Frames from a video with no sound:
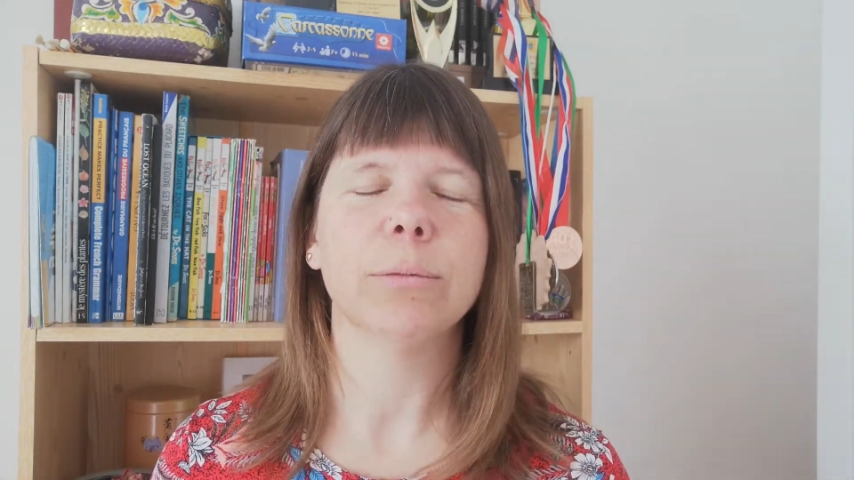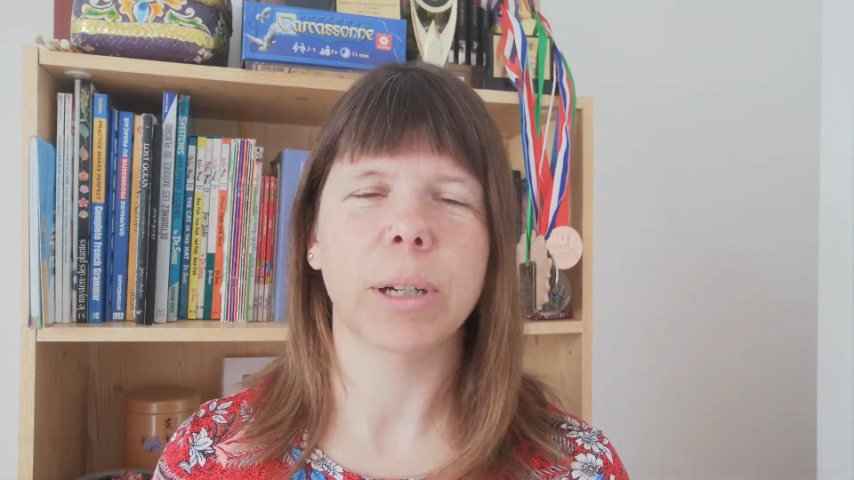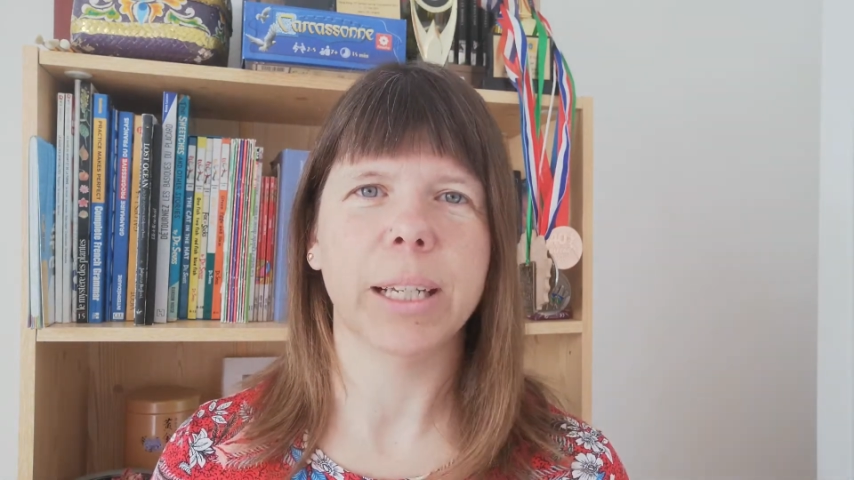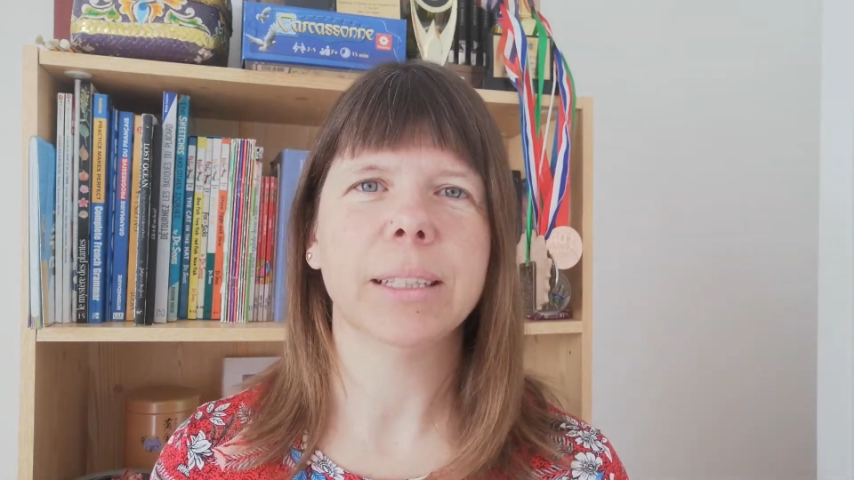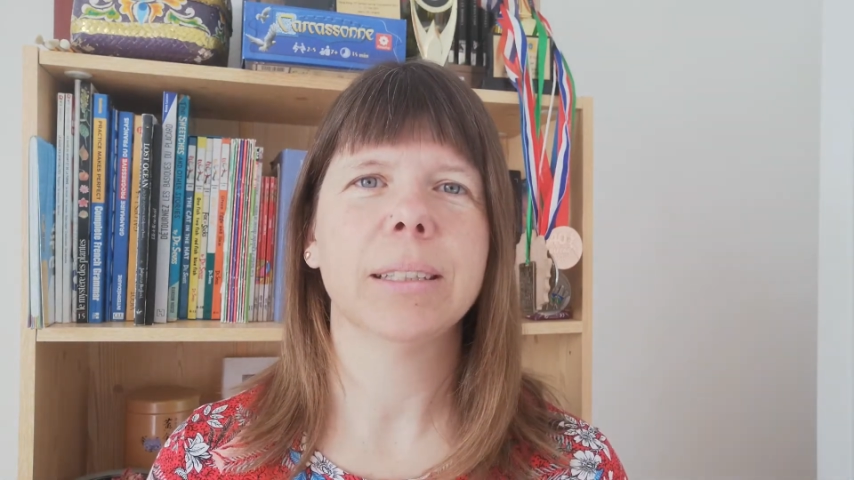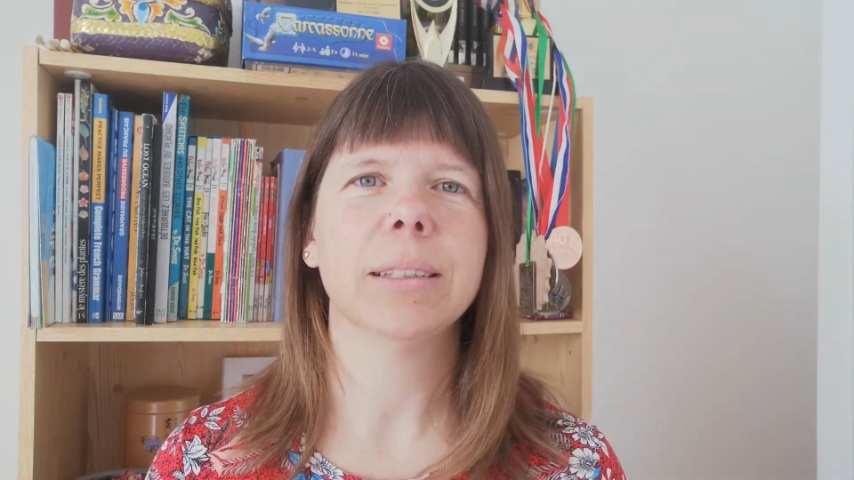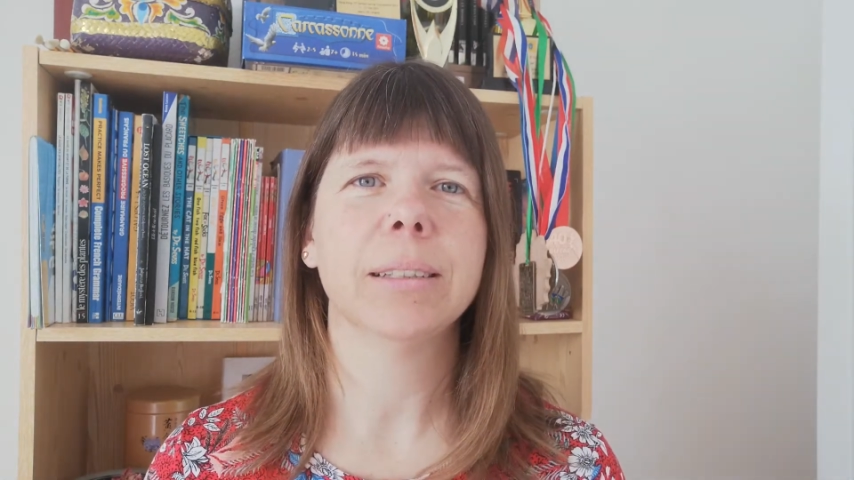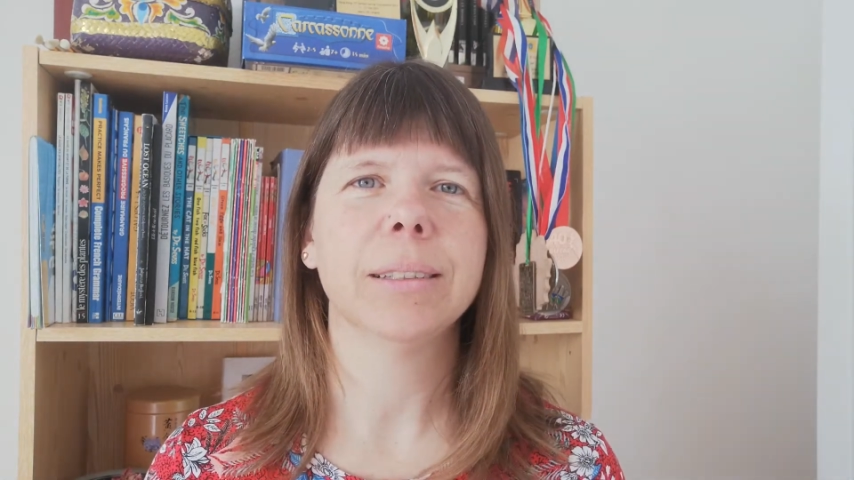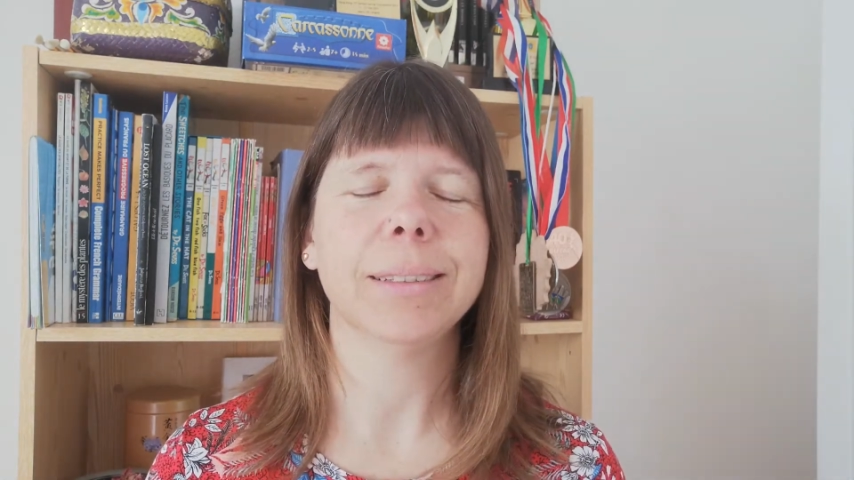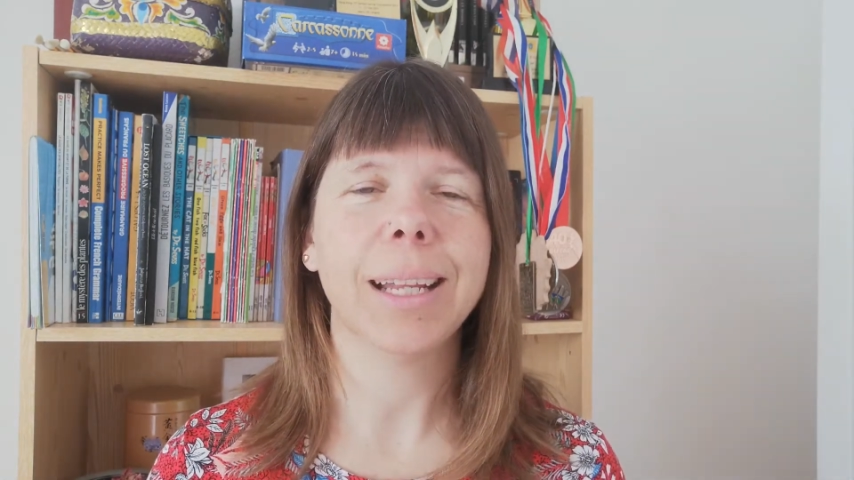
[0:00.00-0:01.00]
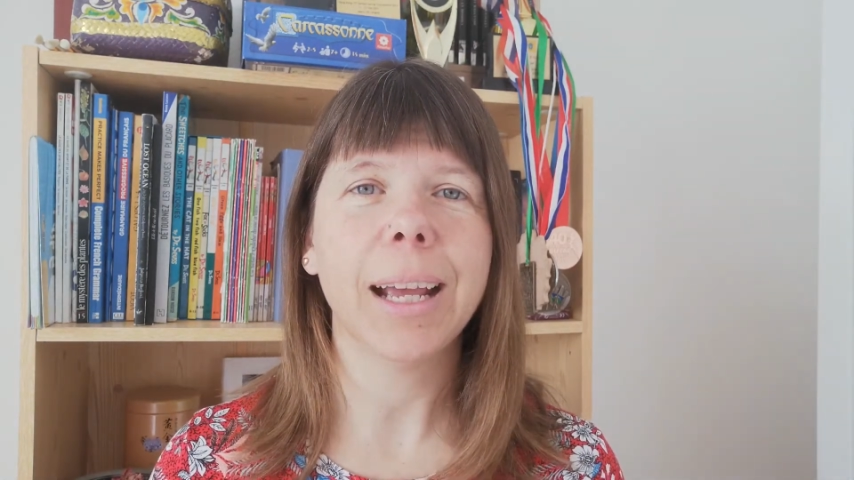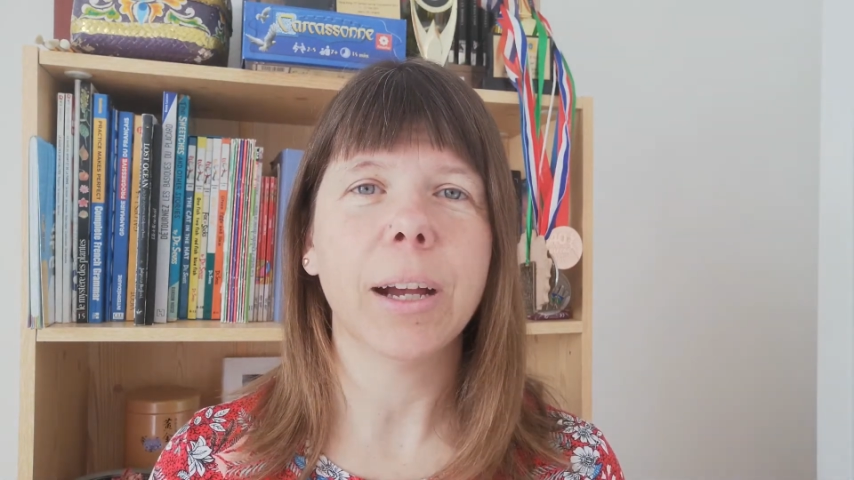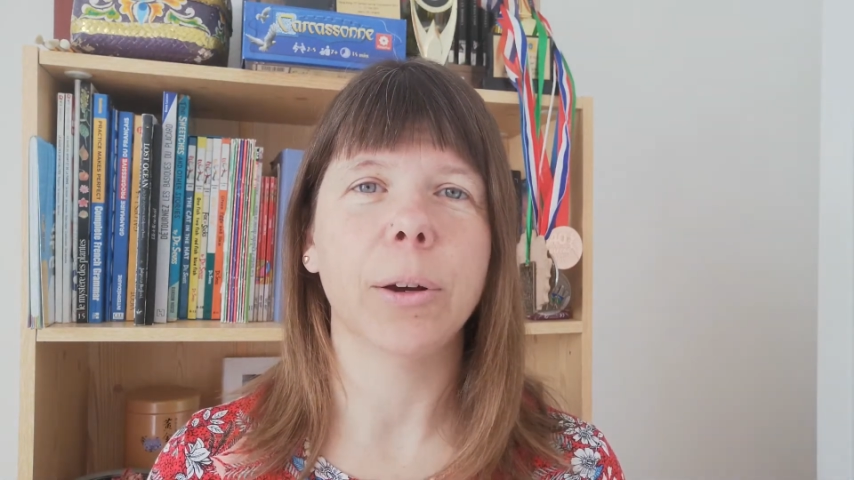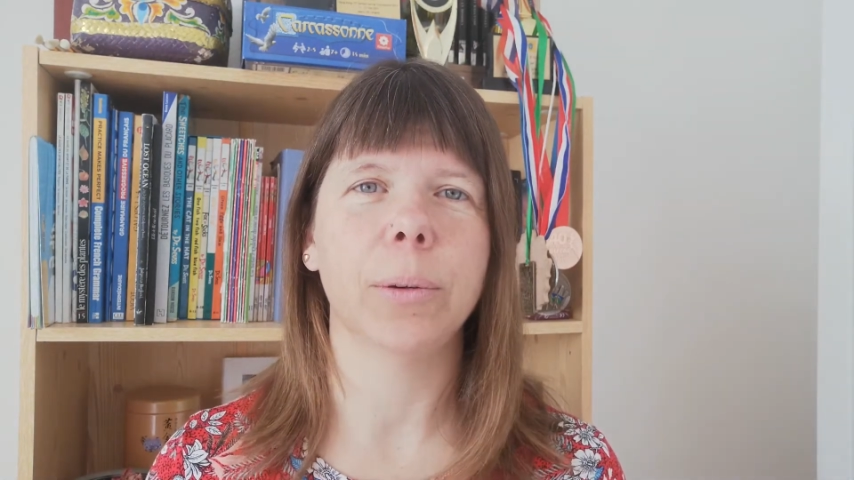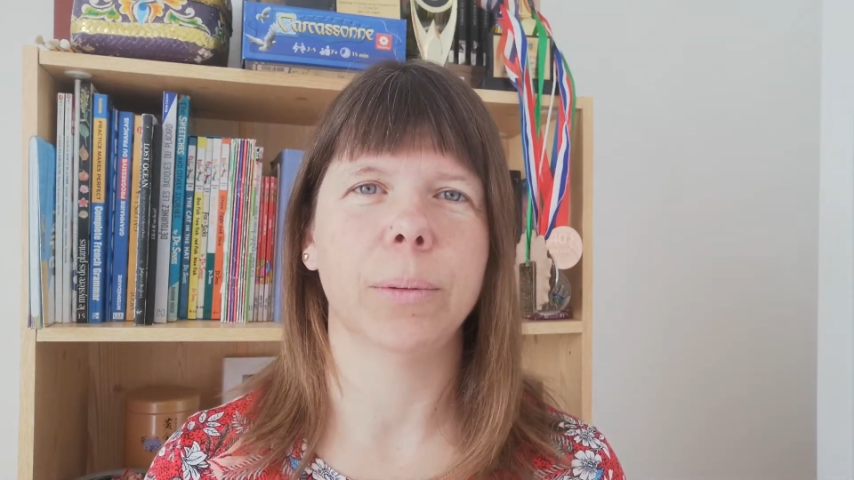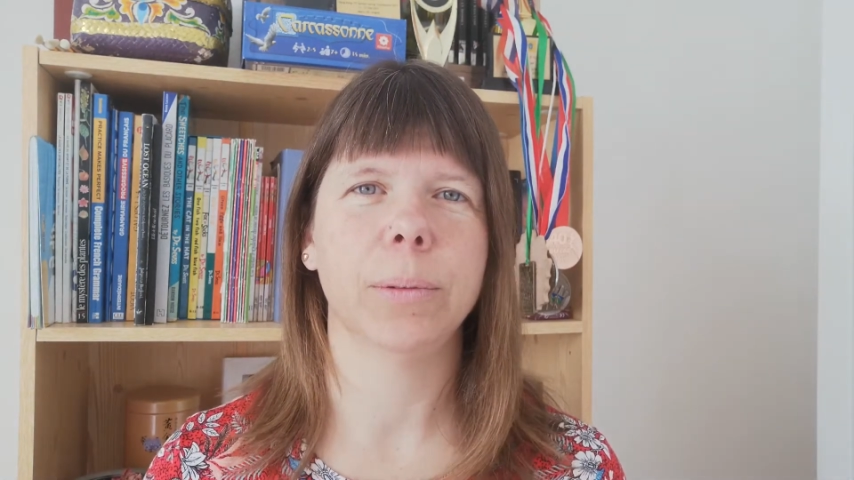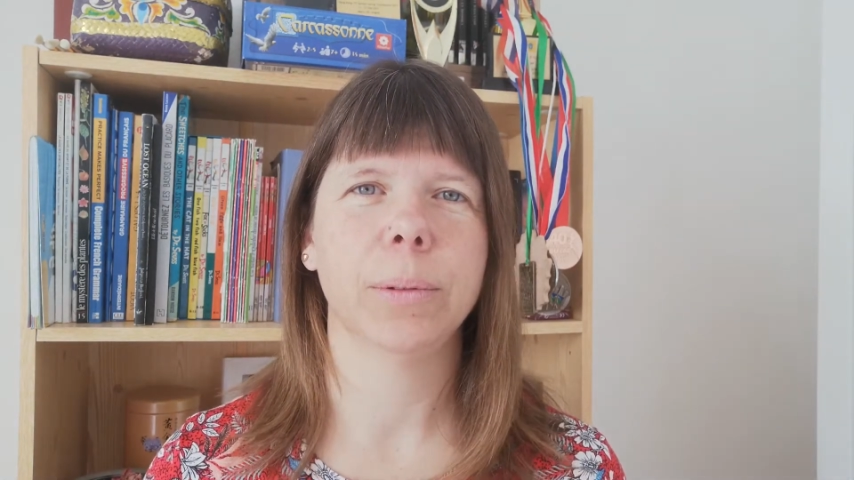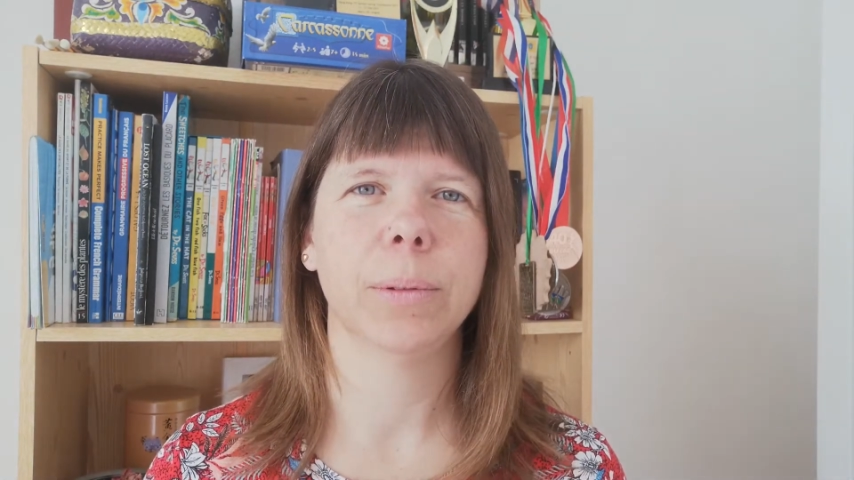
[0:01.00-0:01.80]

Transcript: right now.